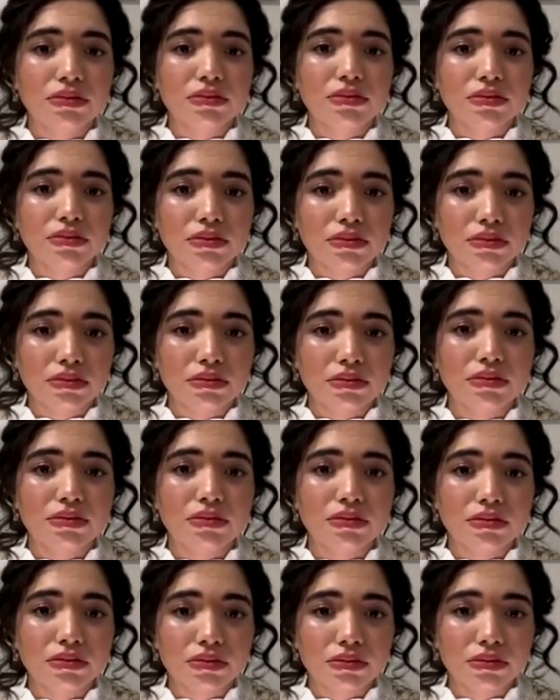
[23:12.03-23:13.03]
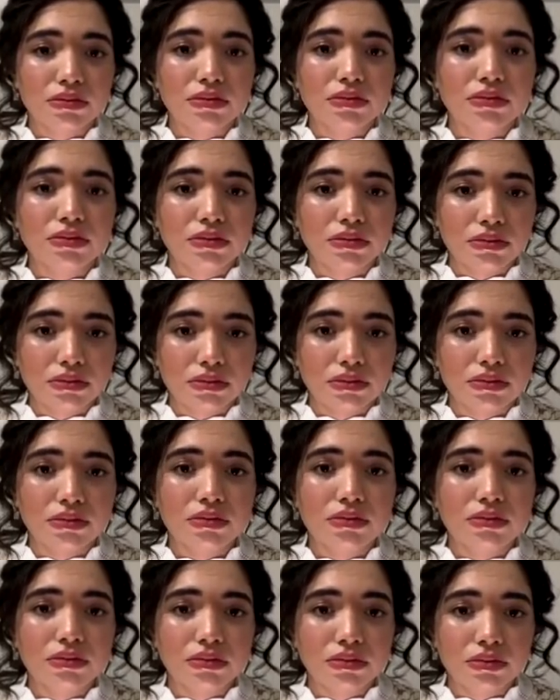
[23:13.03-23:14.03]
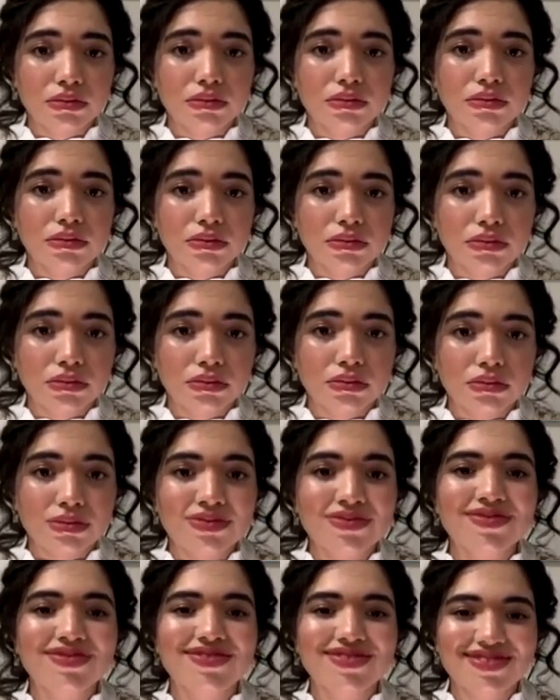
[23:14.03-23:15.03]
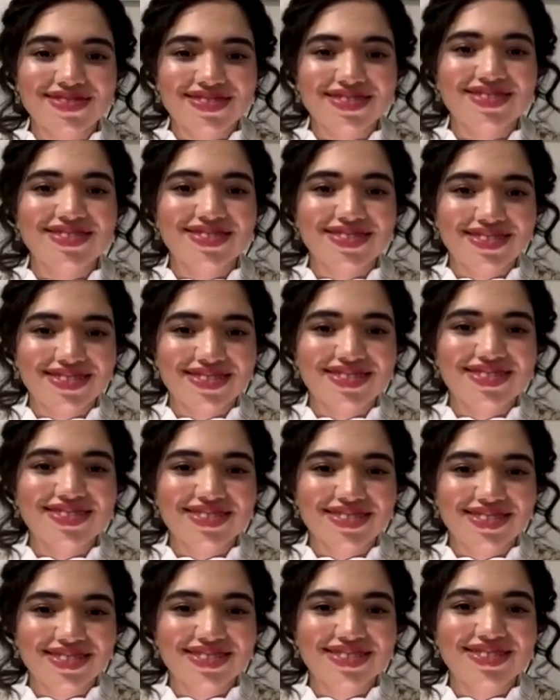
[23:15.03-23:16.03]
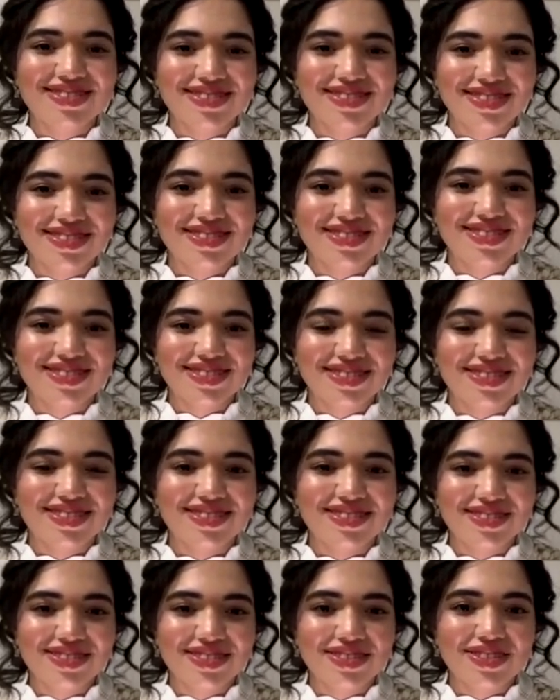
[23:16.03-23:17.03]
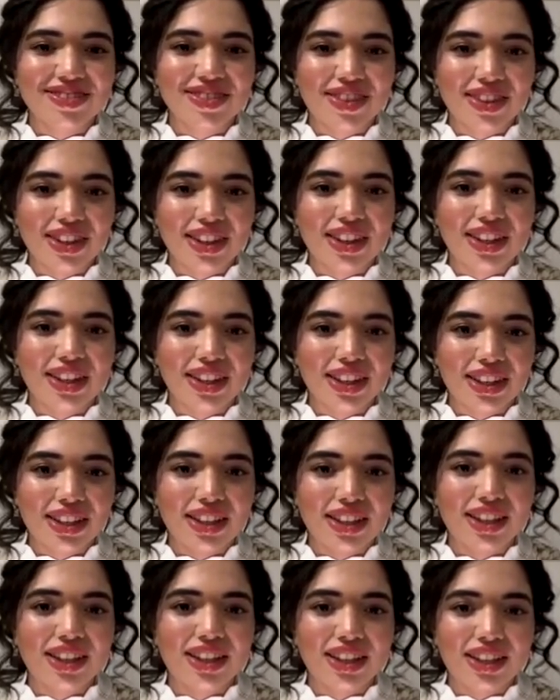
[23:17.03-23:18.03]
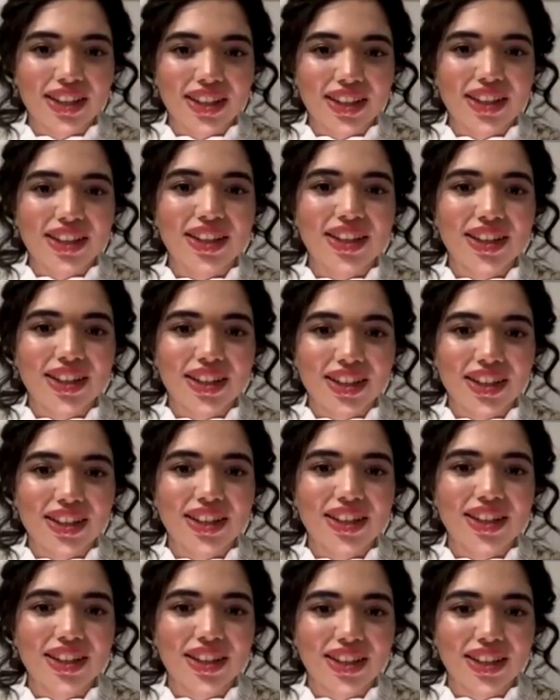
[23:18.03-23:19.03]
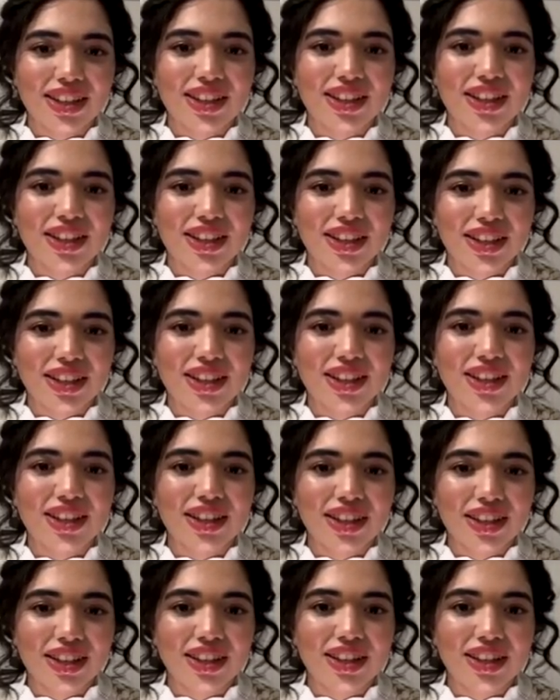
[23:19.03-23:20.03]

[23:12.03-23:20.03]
[no speech]